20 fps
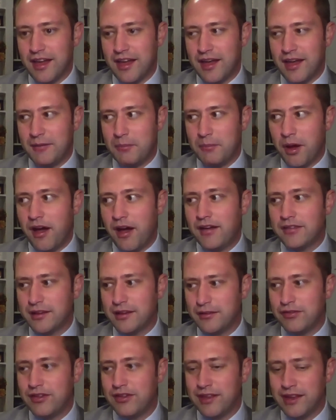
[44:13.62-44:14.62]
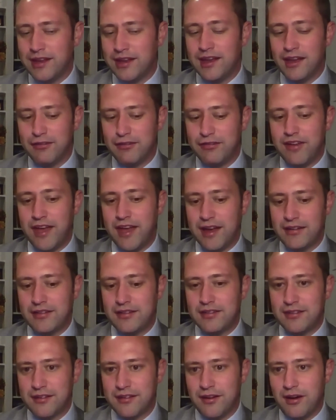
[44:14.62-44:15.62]
positively
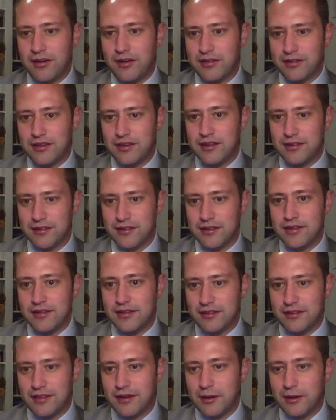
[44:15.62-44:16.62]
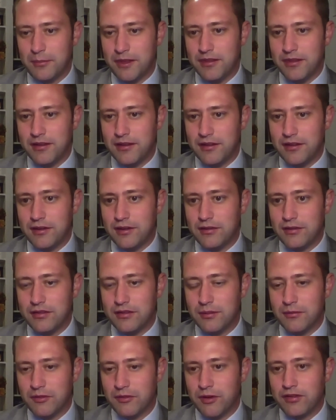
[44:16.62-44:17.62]
affect our citizens and their ability to use
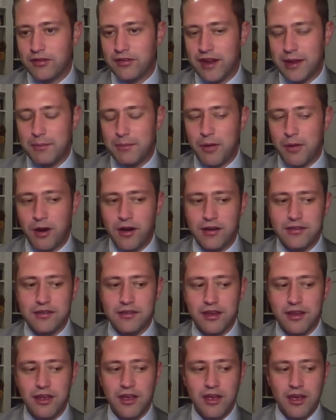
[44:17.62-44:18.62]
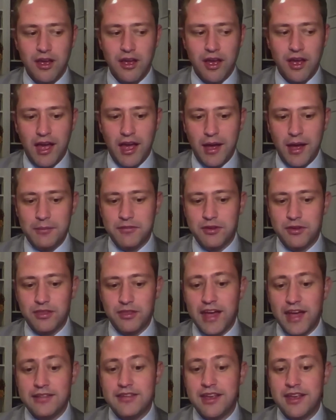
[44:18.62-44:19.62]
some of our state parks. So
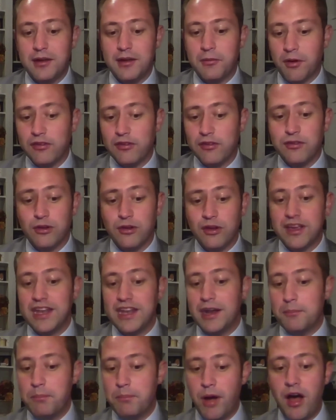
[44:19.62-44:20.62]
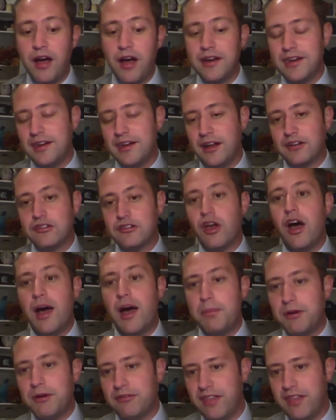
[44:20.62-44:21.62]
that's it. We're also looking at bonding on
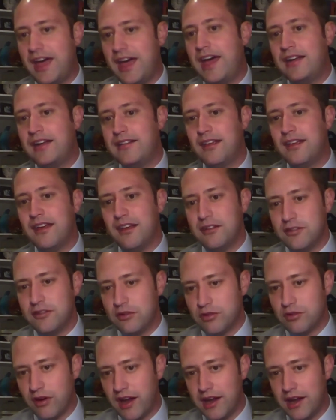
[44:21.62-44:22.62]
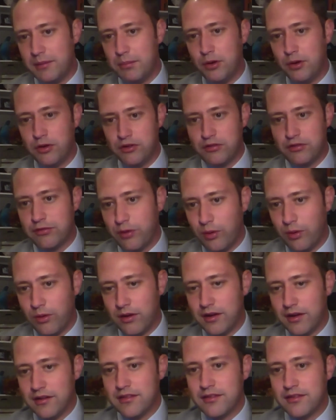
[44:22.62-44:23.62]
top of that to try to push
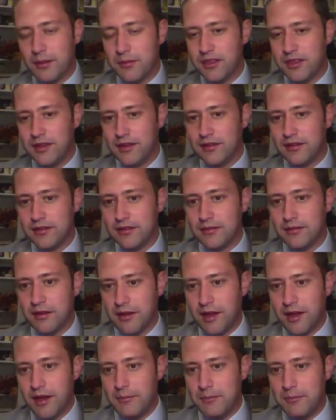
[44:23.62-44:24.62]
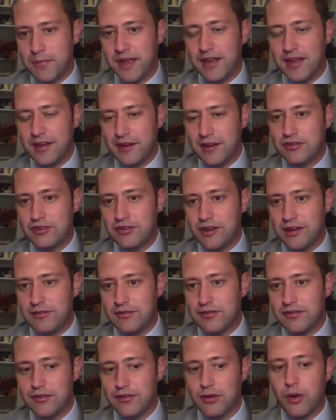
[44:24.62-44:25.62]
forward some of these big
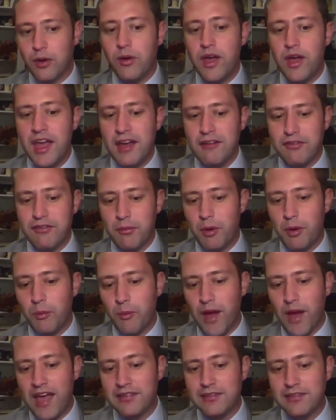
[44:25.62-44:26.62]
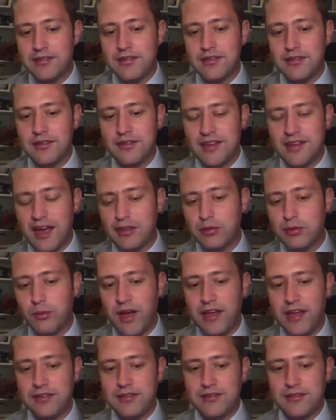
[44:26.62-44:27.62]
initiatives. And so from a
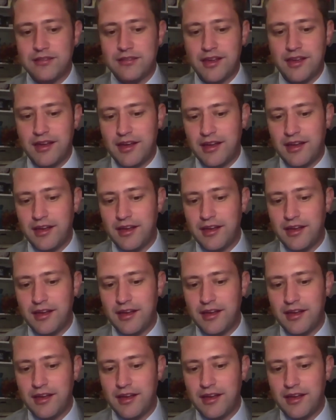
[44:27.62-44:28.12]
Southwest